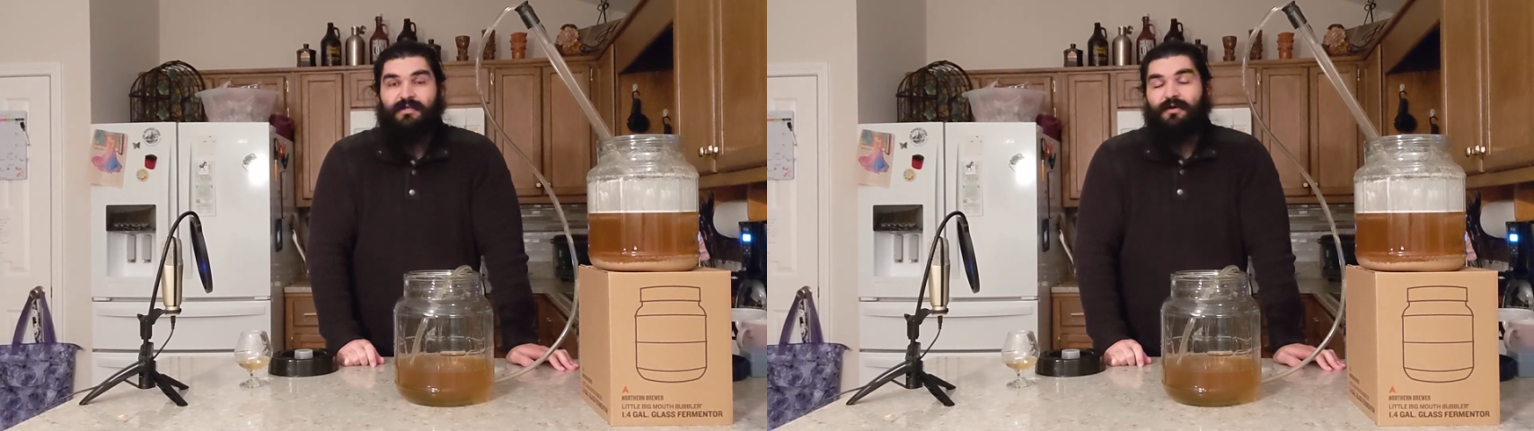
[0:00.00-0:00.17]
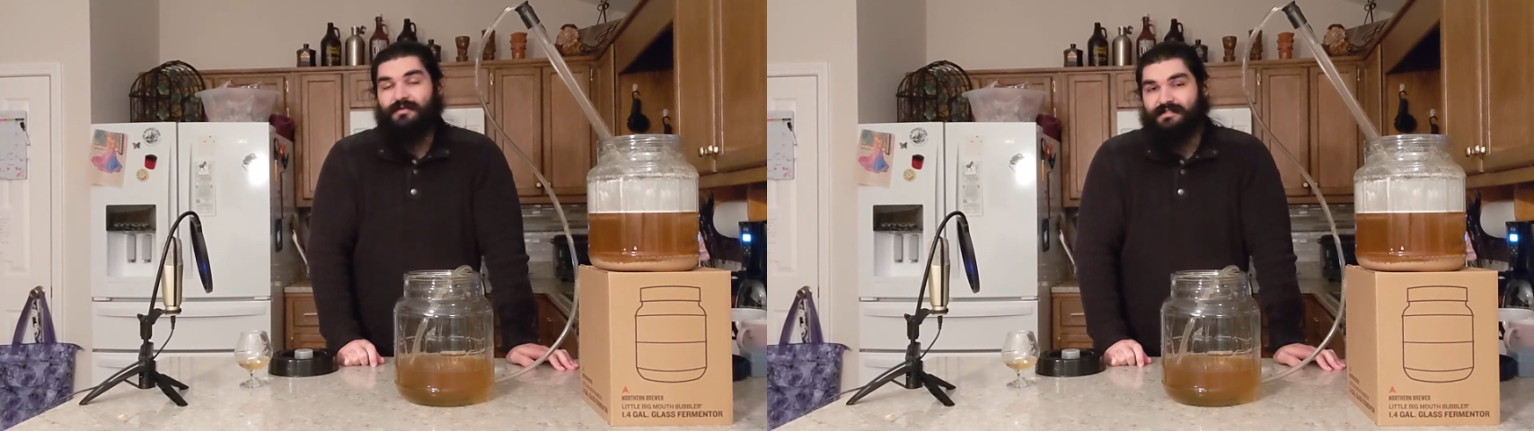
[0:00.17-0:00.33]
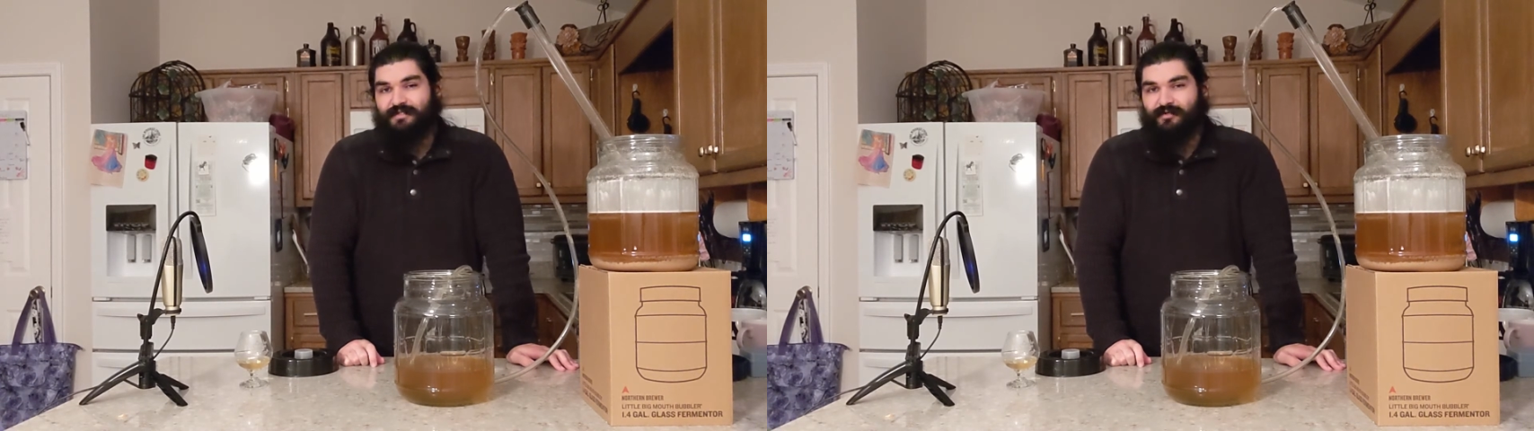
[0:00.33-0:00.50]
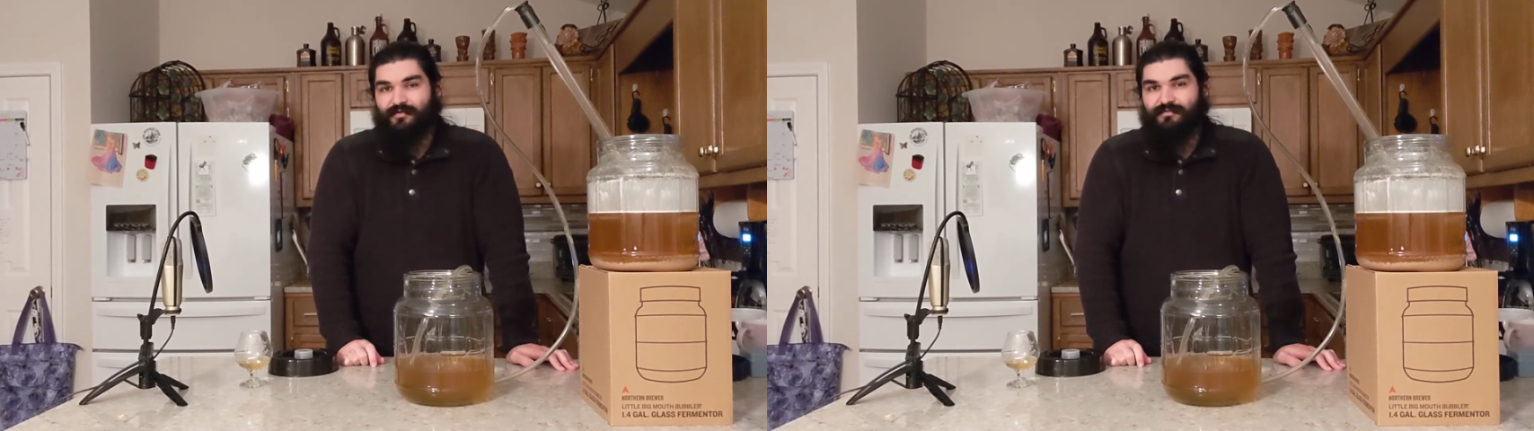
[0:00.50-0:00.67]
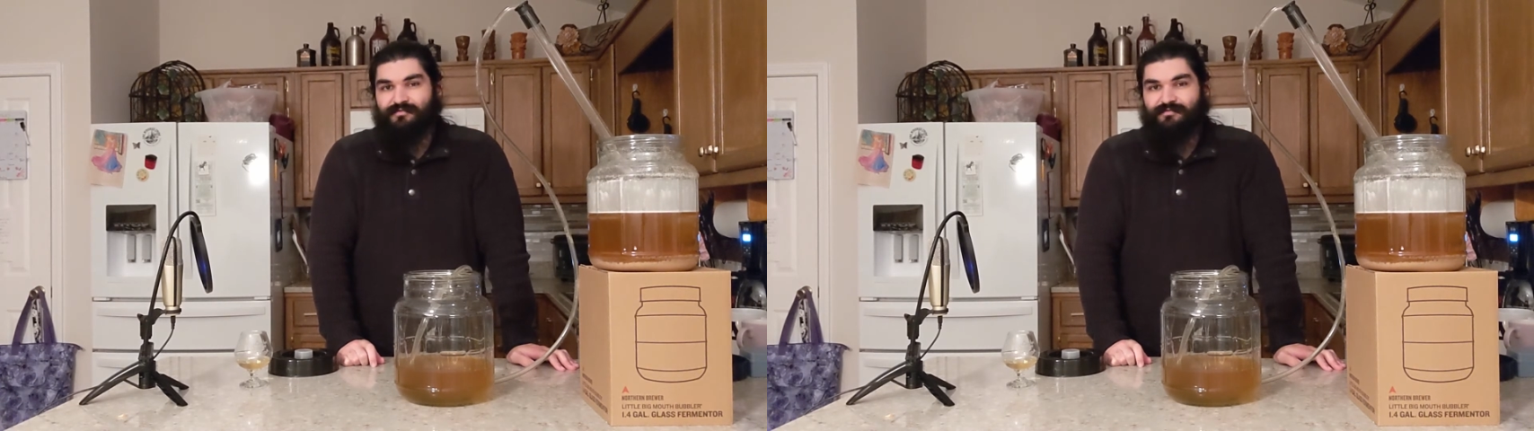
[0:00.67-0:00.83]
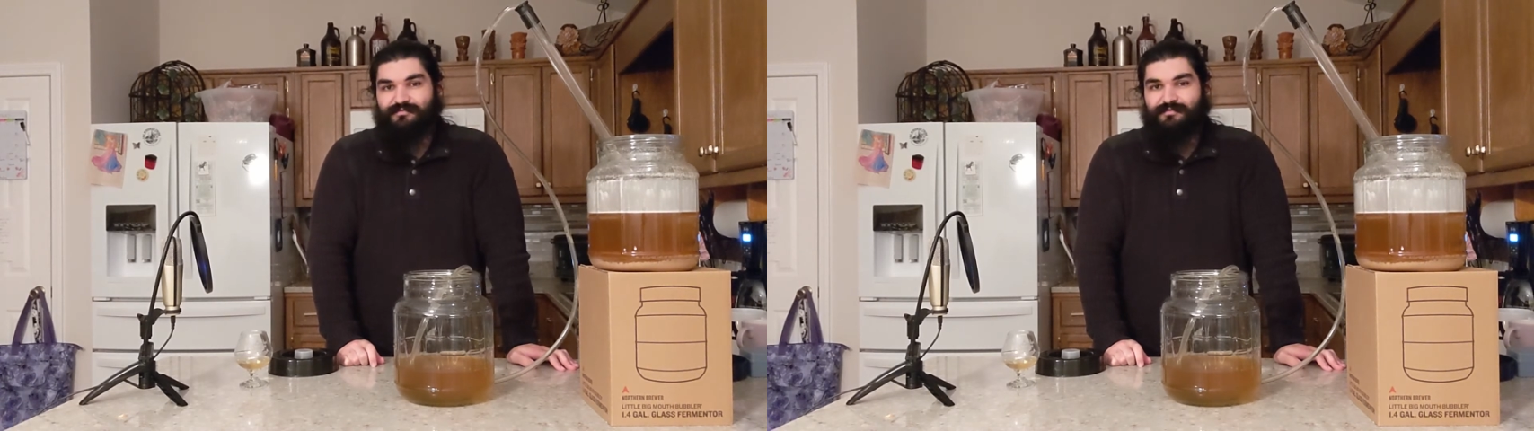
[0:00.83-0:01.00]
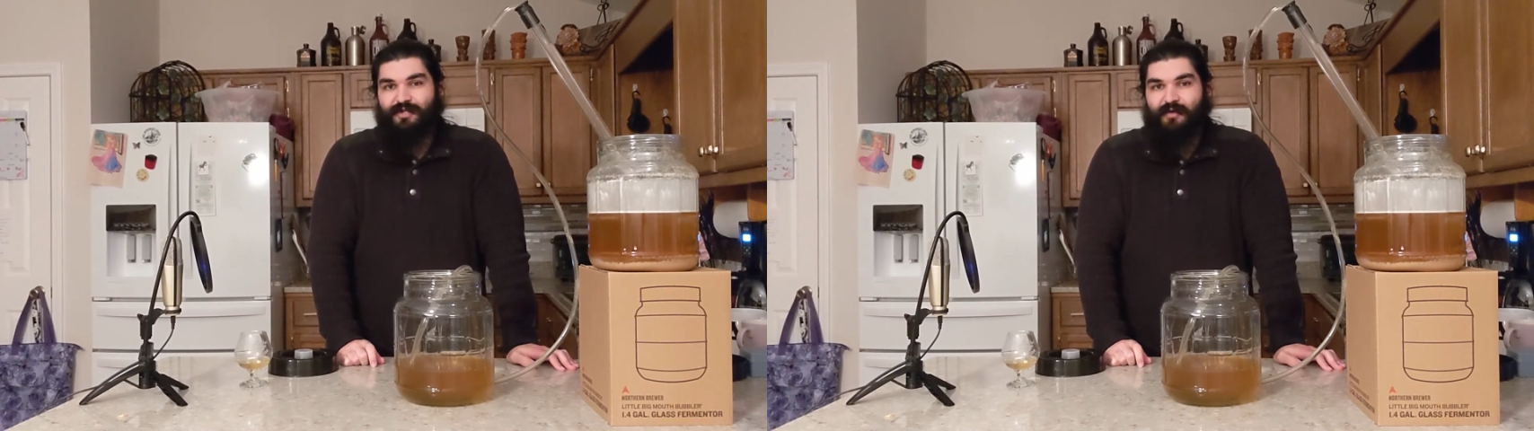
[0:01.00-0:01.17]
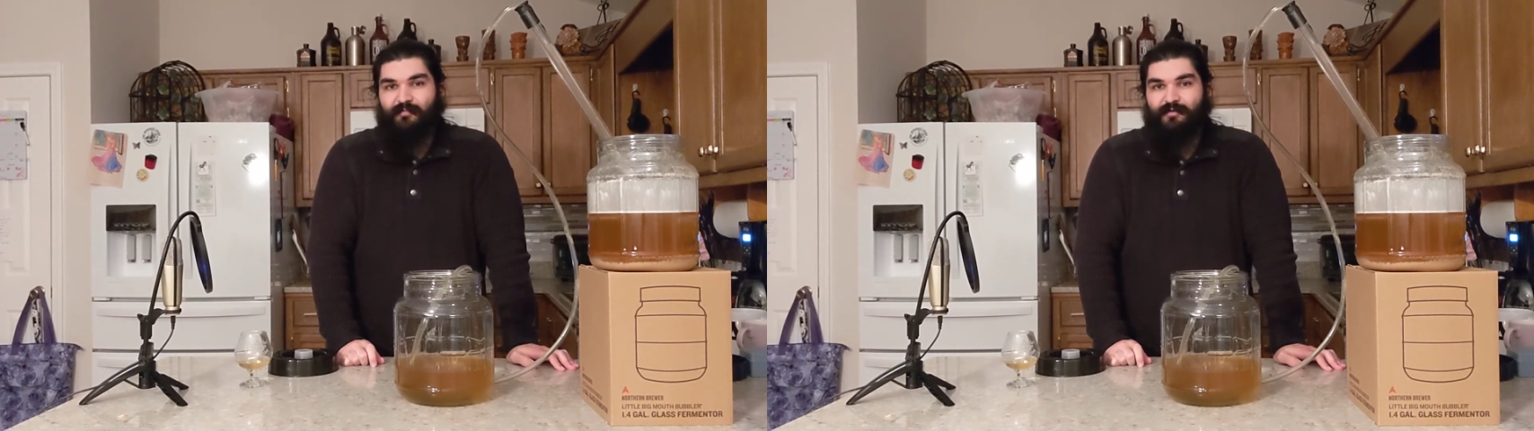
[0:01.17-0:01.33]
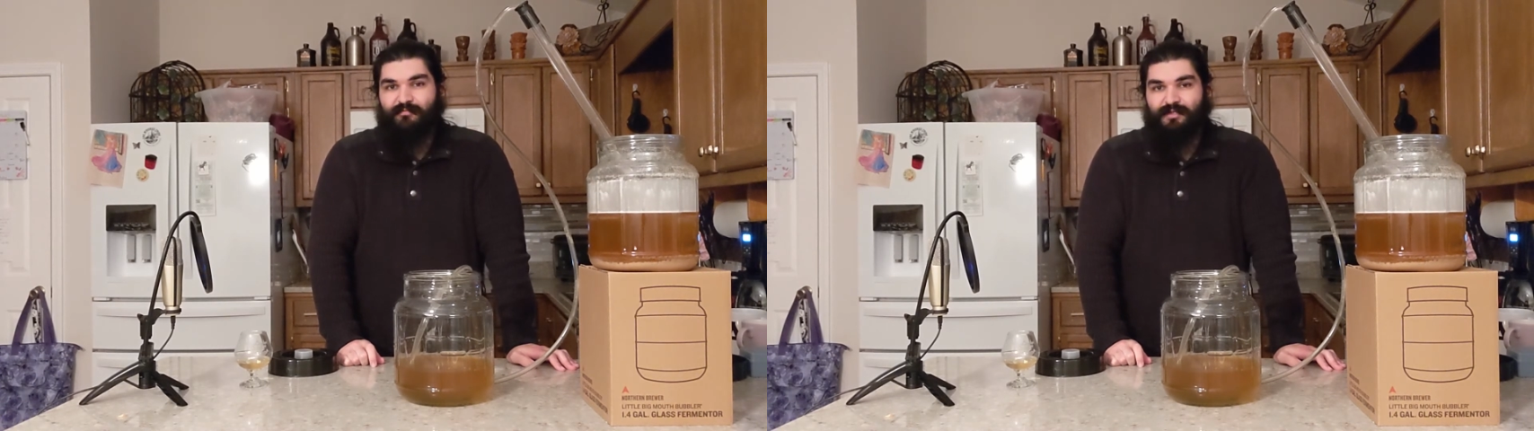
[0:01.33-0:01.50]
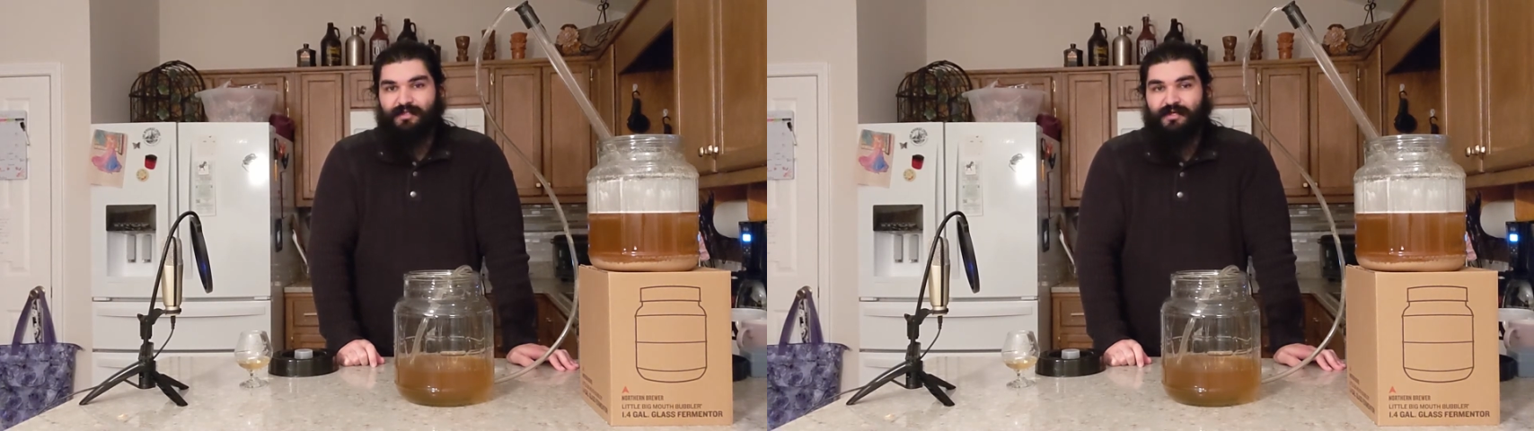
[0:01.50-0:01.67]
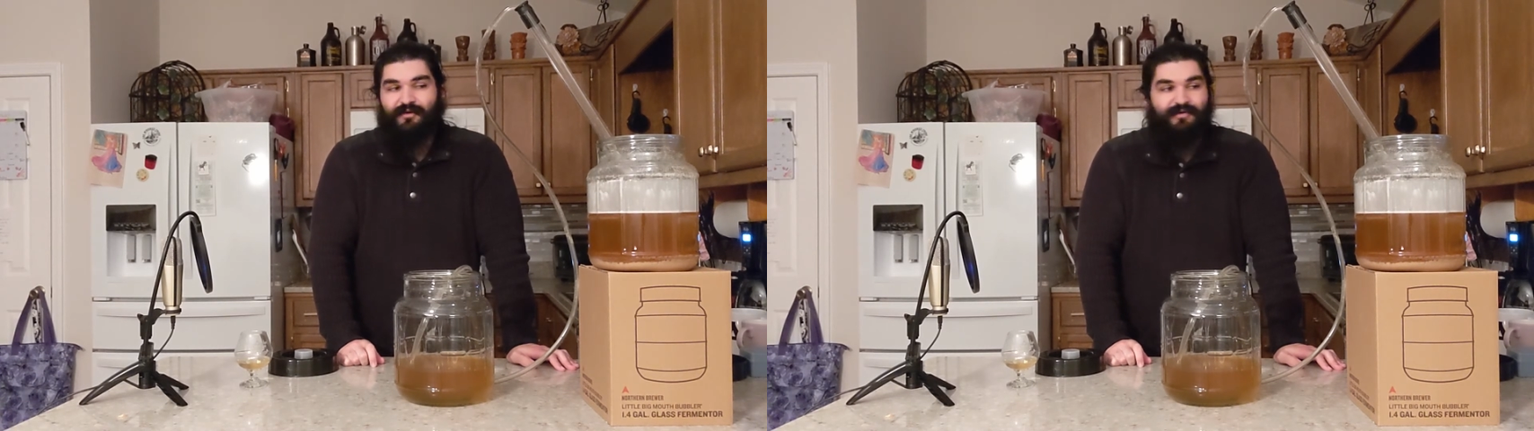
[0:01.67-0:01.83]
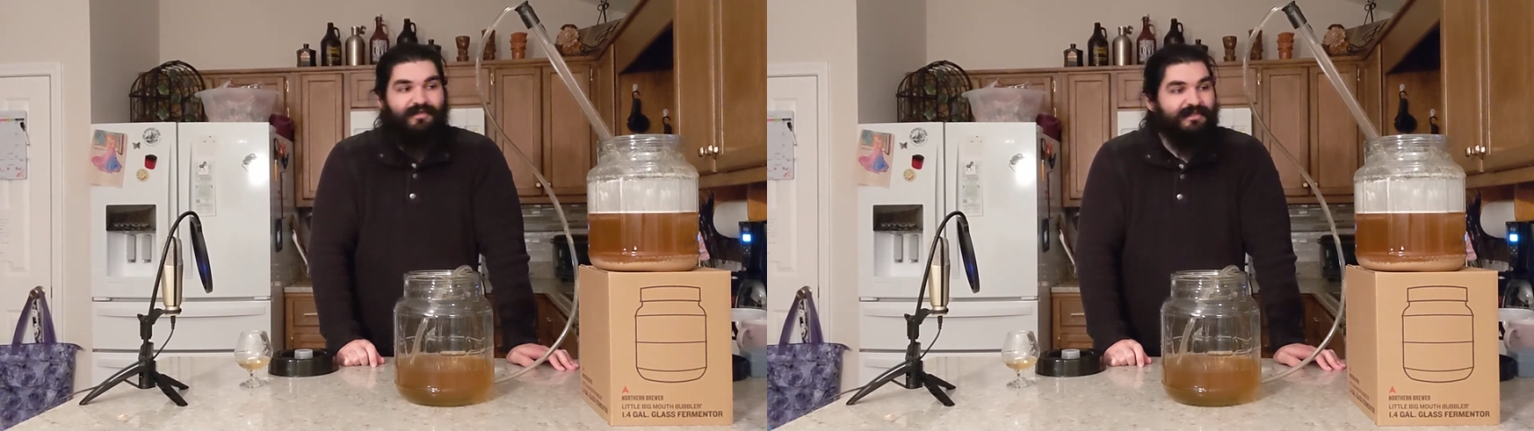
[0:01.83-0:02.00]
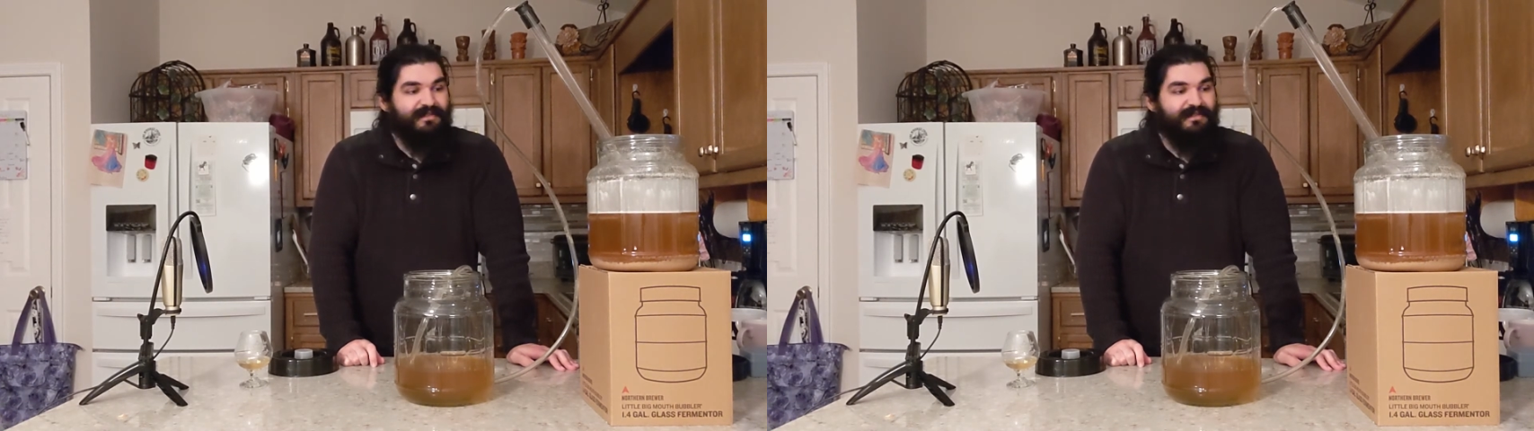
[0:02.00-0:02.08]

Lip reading: also comment below.